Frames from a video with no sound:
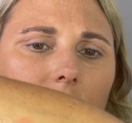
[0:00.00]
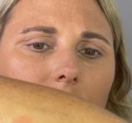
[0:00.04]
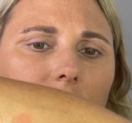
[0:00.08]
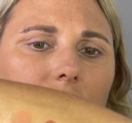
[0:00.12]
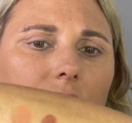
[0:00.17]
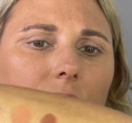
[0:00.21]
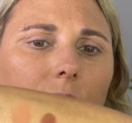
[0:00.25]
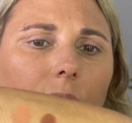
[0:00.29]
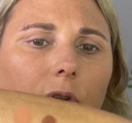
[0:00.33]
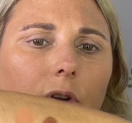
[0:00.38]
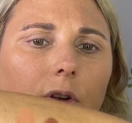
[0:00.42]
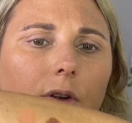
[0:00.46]

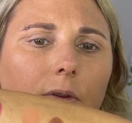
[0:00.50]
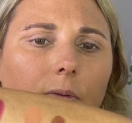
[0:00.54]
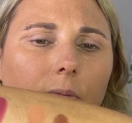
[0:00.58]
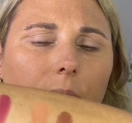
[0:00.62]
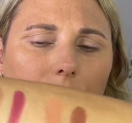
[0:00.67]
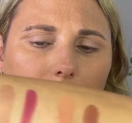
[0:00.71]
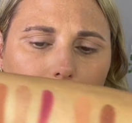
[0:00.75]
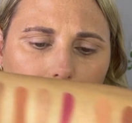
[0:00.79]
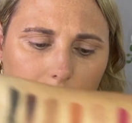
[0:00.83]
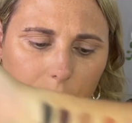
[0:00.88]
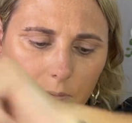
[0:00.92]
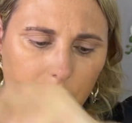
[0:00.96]
shimmer,
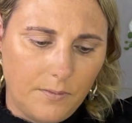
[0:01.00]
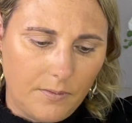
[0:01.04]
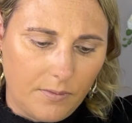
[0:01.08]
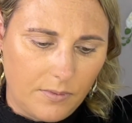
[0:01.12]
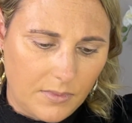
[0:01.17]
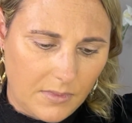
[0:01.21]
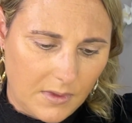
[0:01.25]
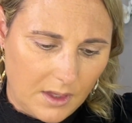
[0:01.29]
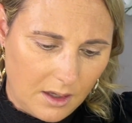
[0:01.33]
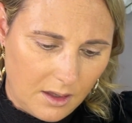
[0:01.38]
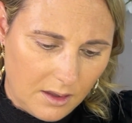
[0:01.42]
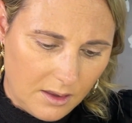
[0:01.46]

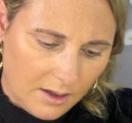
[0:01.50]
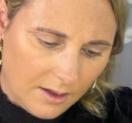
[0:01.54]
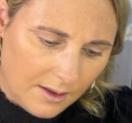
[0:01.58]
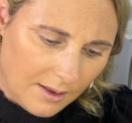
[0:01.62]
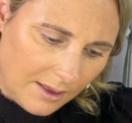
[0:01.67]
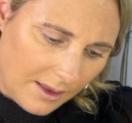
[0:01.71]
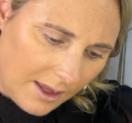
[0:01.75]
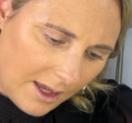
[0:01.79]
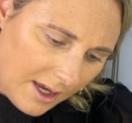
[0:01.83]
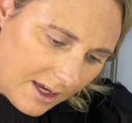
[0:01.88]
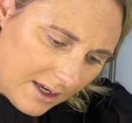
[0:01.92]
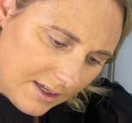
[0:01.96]
and then
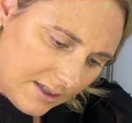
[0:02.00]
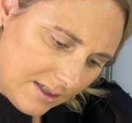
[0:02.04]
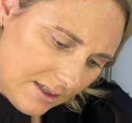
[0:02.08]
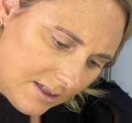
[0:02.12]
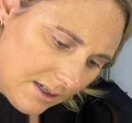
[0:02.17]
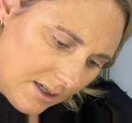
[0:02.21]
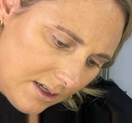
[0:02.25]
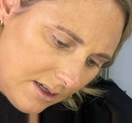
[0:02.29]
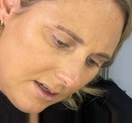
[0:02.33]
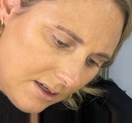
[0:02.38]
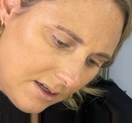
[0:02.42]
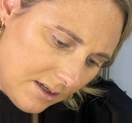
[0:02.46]
last
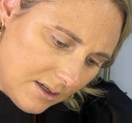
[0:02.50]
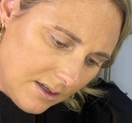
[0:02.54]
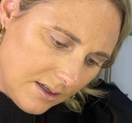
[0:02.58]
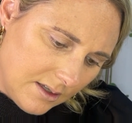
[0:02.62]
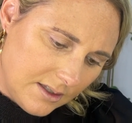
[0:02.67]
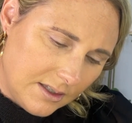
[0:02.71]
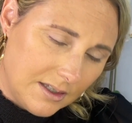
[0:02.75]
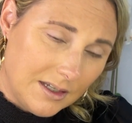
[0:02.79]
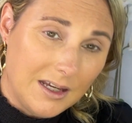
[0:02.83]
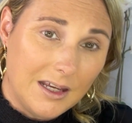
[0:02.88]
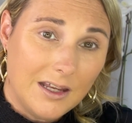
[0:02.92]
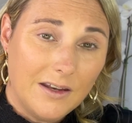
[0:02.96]

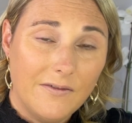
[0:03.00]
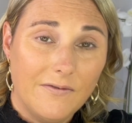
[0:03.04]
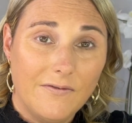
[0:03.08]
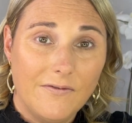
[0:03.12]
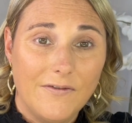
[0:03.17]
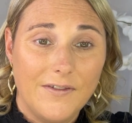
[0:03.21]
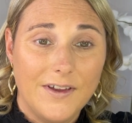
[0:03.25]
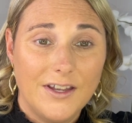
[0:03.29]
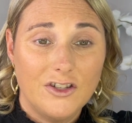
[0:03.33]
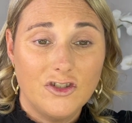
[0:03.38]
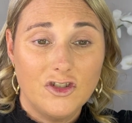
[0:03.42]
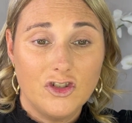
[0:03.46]
is
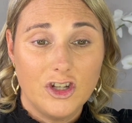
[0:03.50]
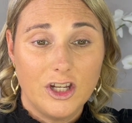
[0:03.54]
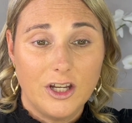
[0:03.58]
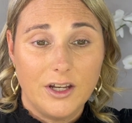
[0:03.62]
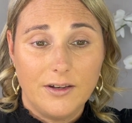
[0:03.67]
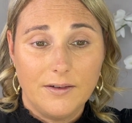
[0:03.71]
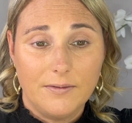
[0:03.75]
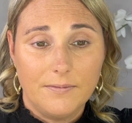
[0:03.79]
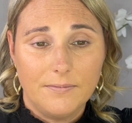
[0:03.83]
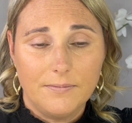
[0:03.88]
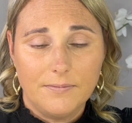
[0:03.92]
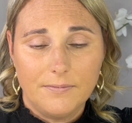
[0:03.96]
Invention.